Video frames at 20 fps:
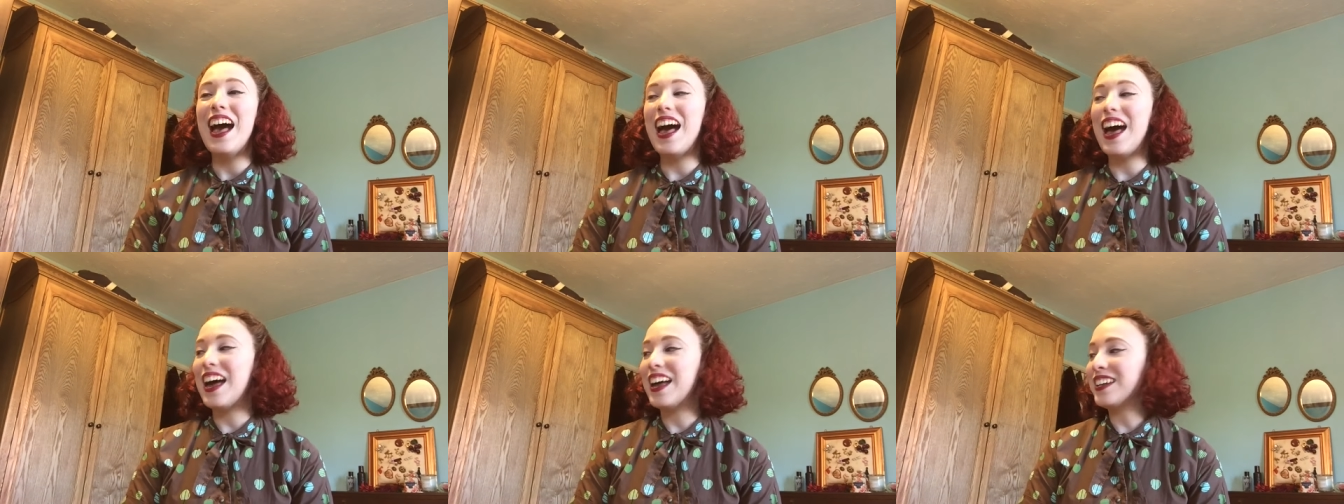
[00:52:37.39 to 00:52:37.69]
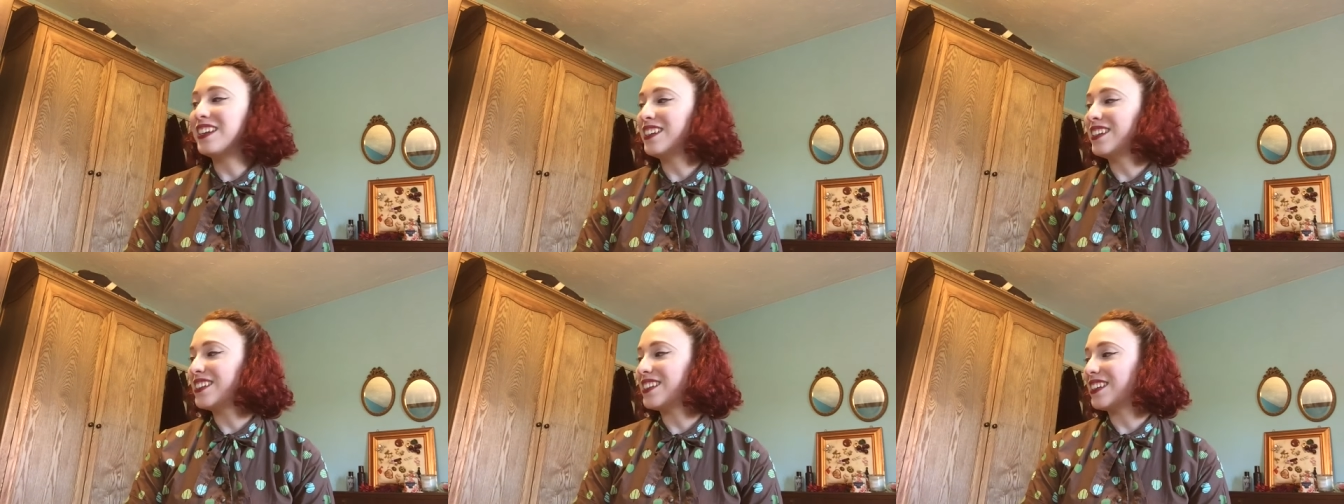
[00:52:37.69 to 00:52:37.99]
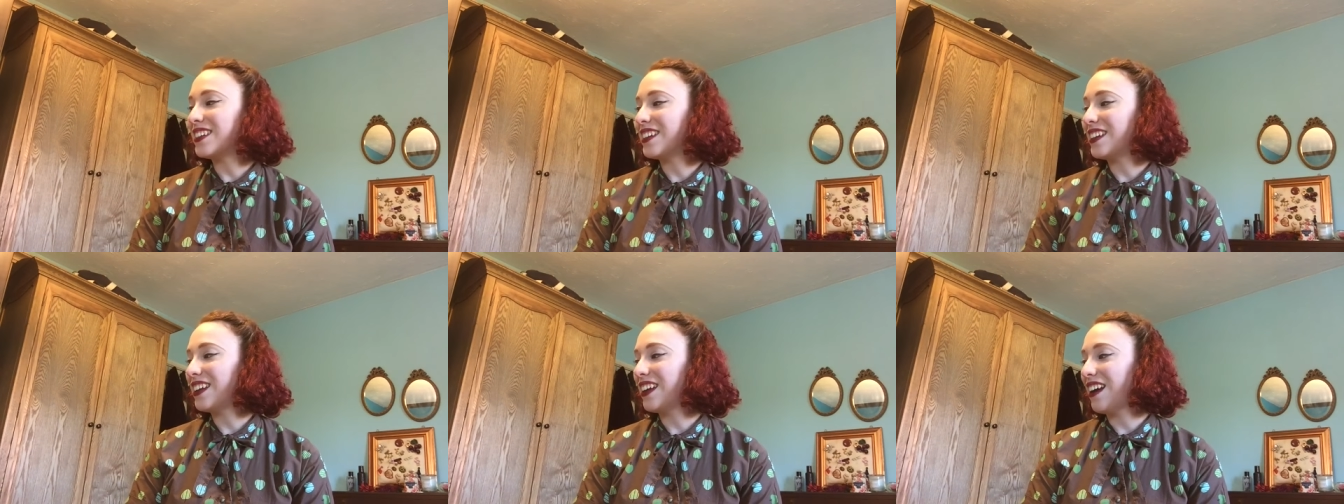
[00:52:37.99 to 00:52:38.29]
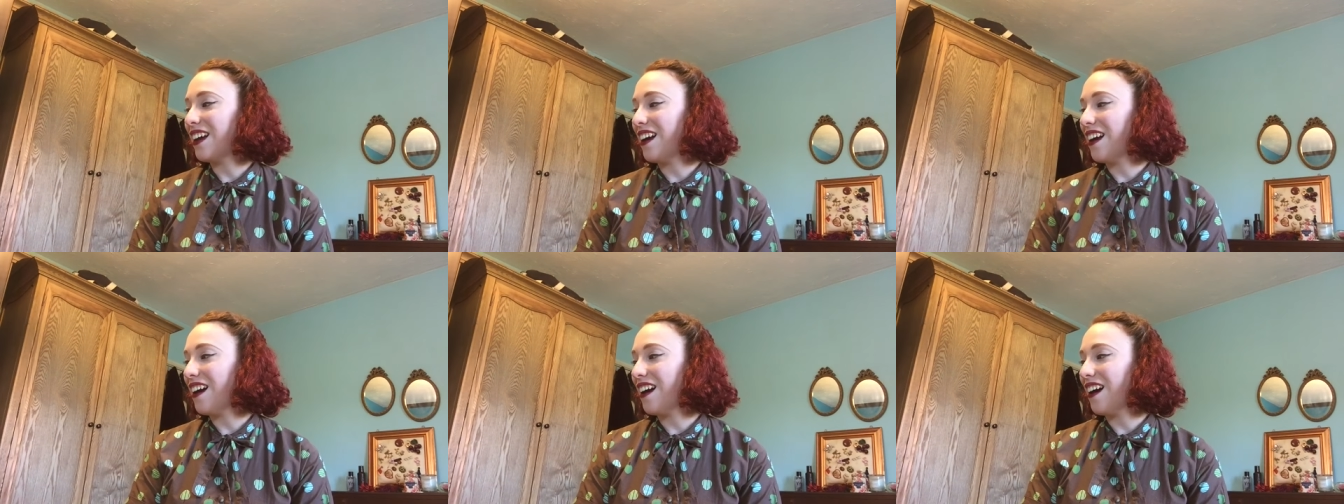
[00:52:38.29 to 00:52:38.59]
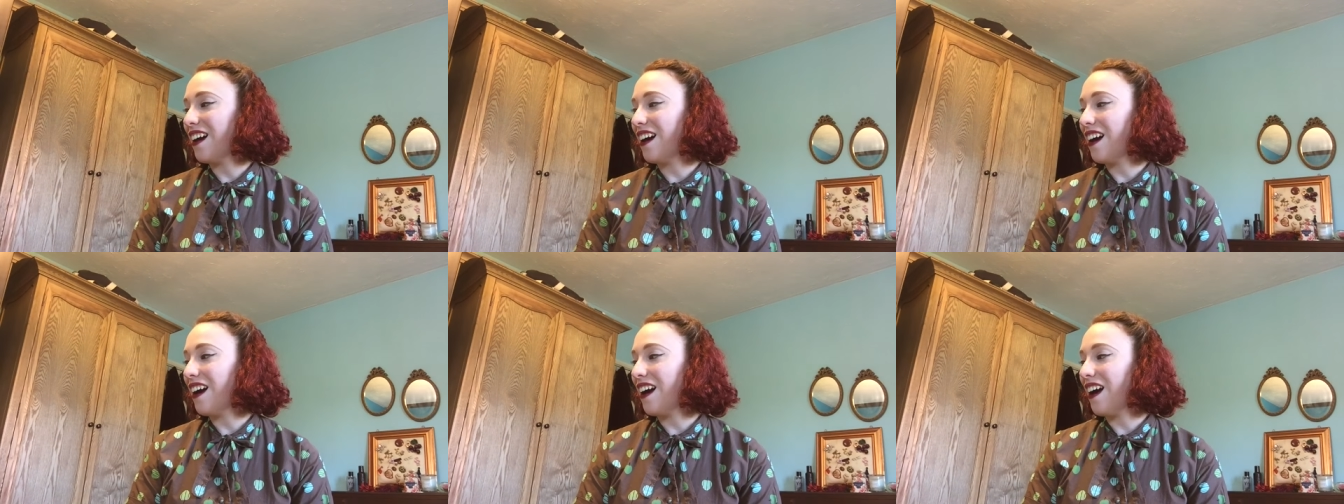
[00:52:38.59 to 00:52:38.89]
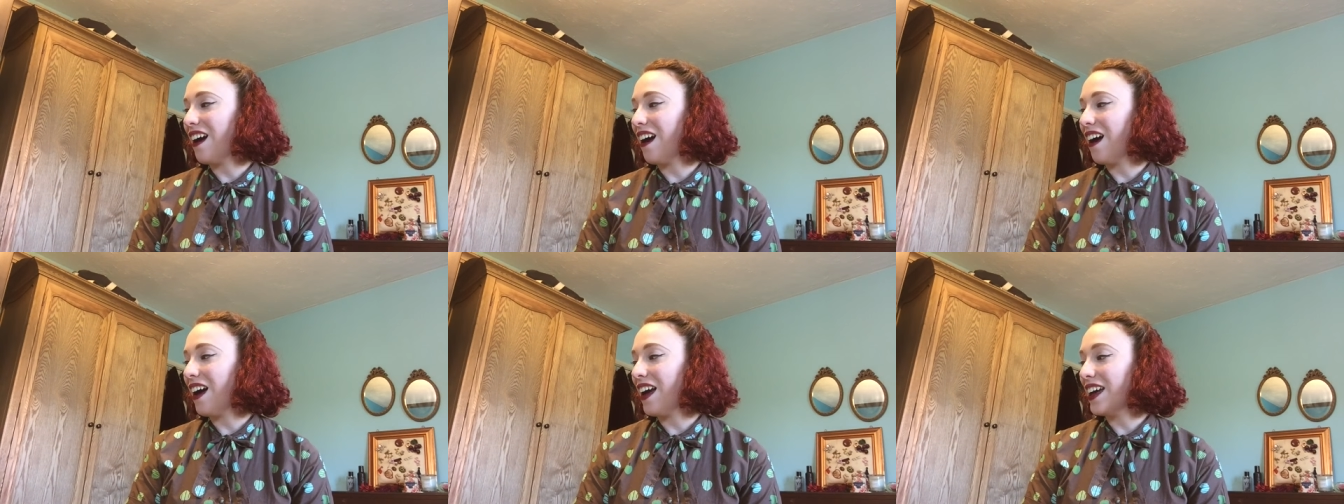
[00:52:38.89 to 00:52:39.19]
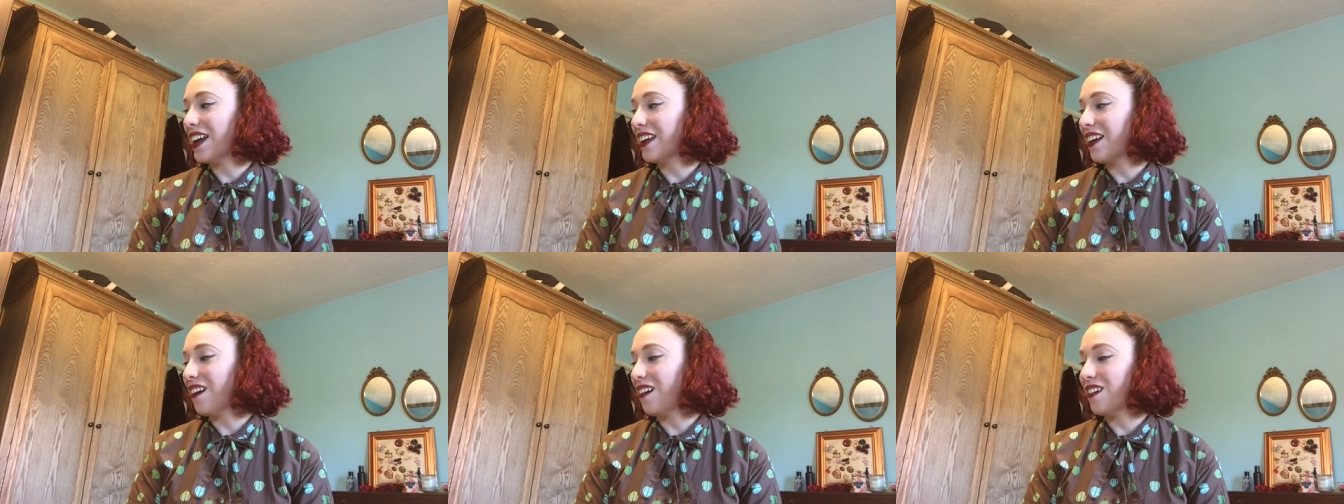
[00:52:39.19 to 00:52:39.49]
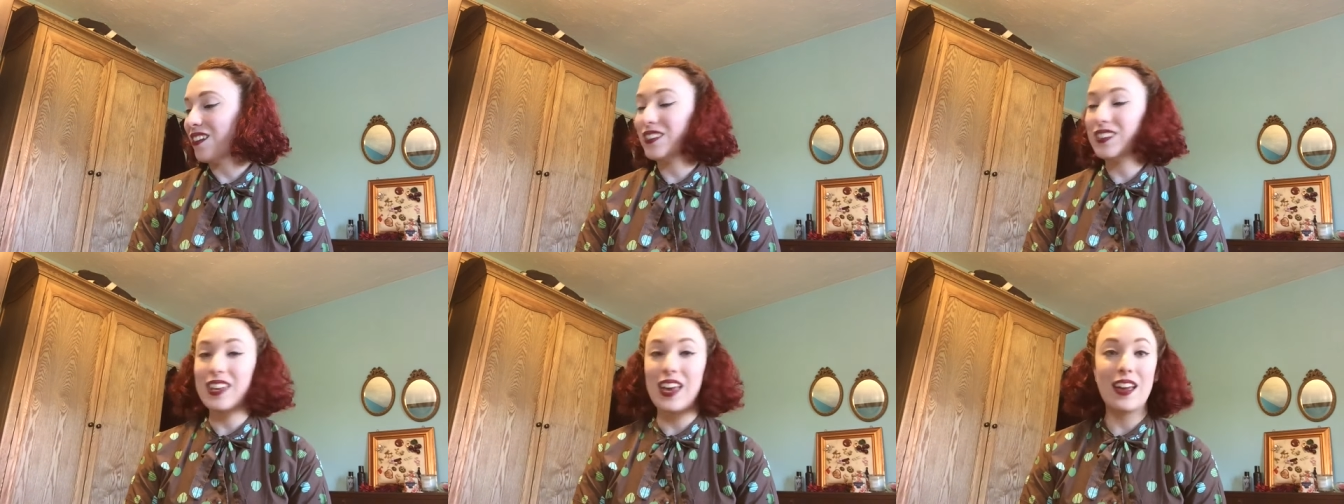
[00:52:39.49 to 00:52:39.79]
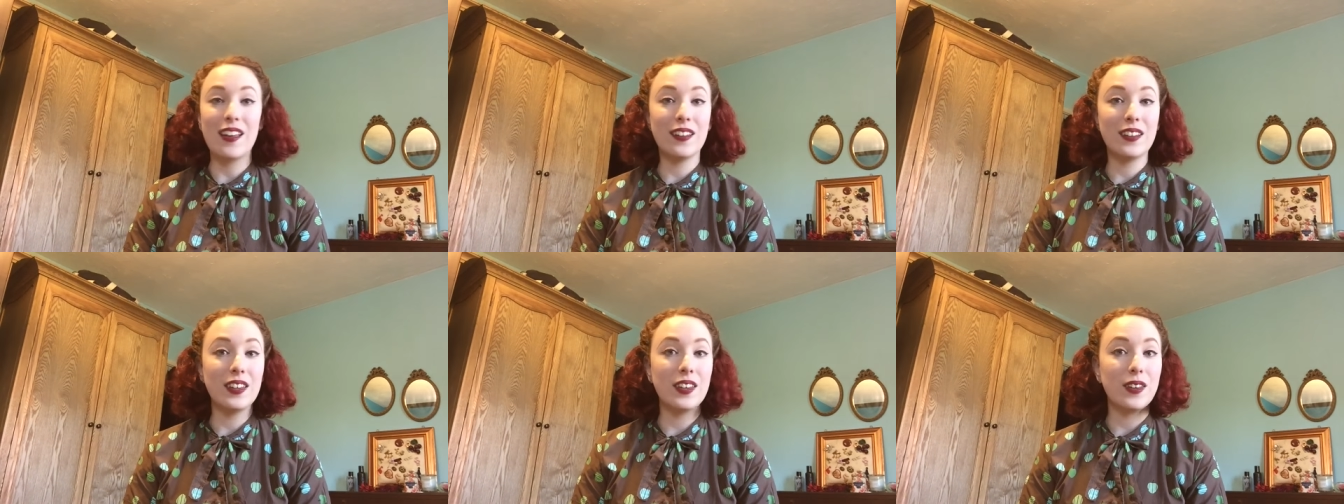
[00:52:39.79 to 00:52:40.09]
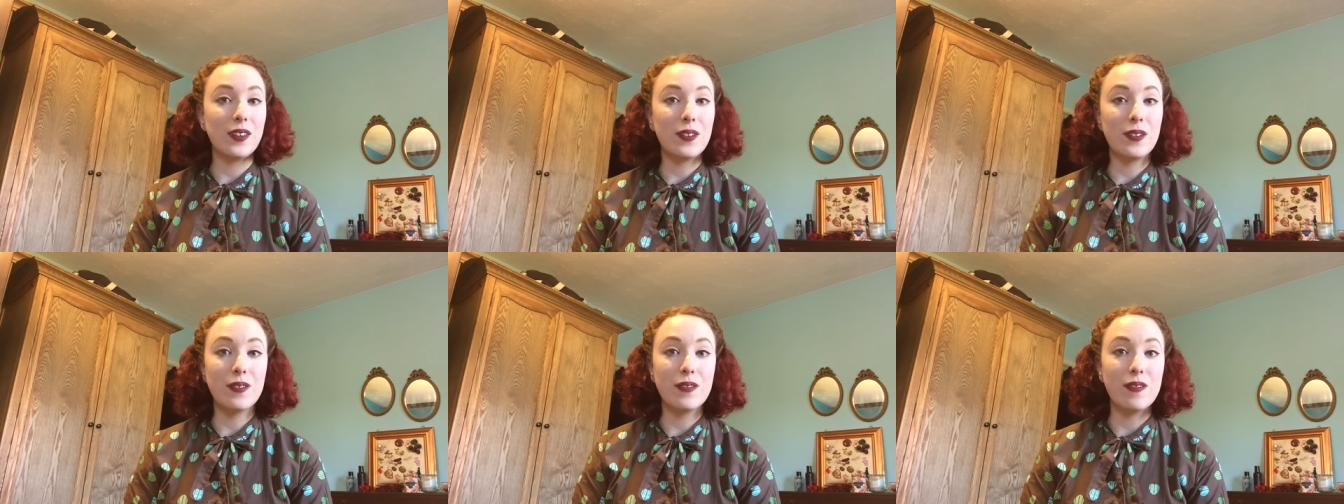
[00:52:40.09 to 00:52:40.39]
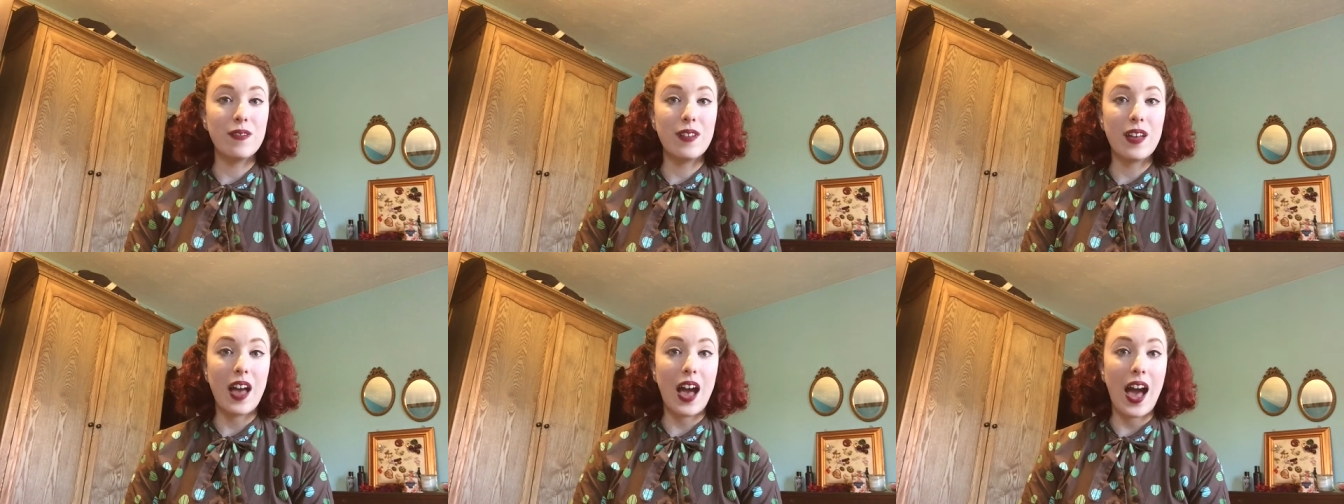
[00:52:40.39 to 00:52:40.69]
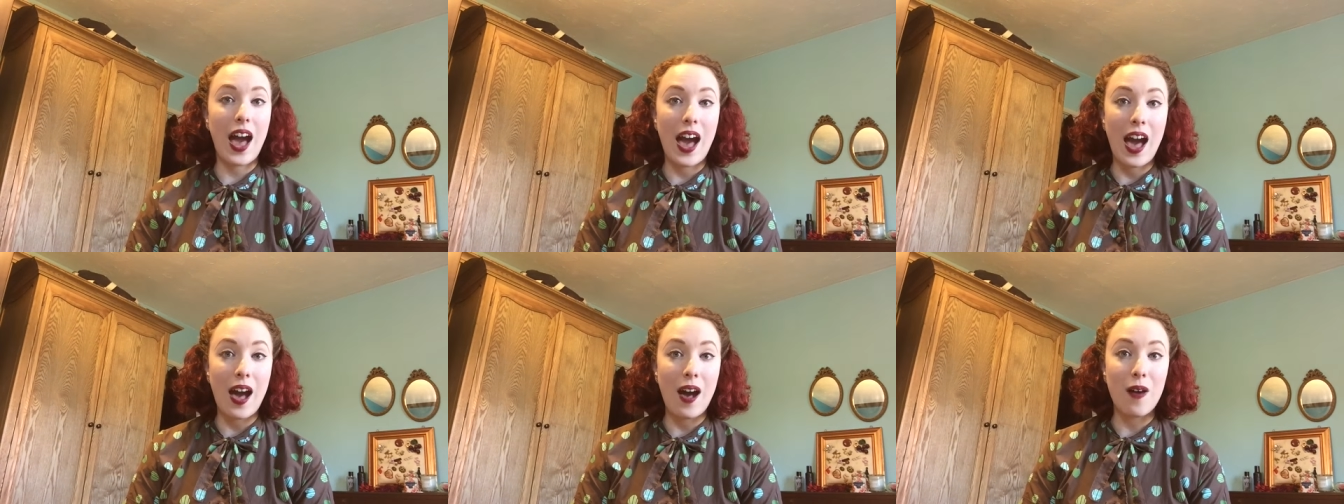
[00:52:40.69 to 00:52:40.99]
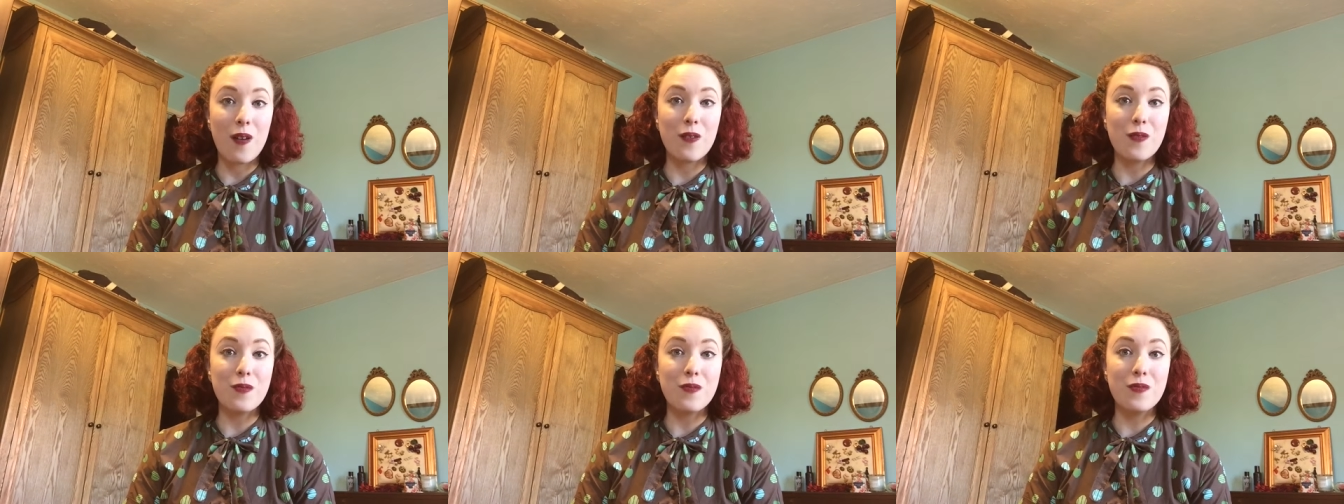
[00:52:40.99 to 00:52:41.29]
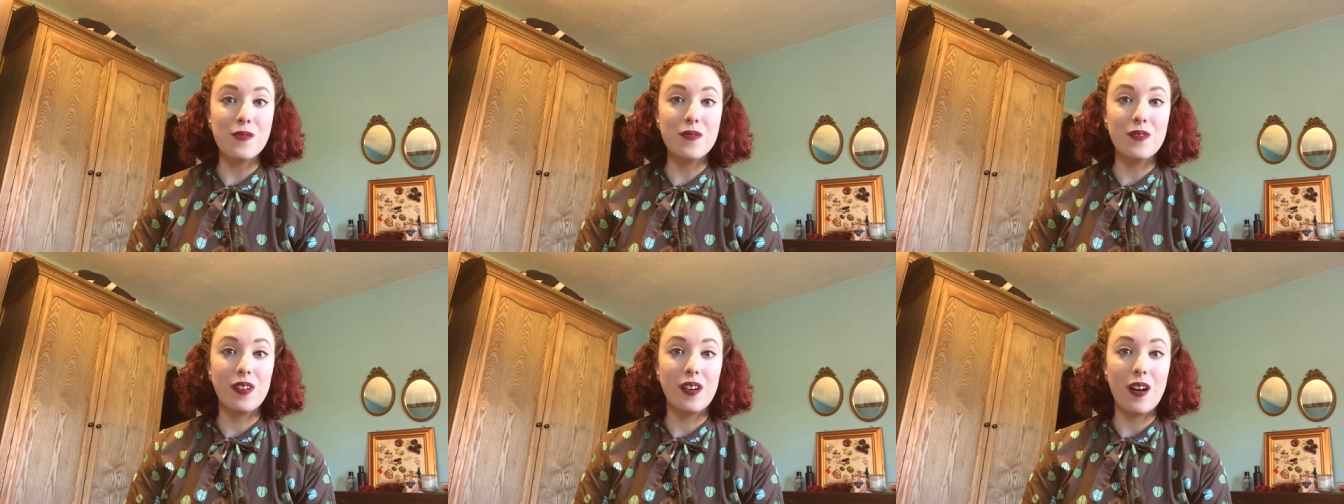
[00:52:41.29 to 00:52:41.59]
And I can't tell you how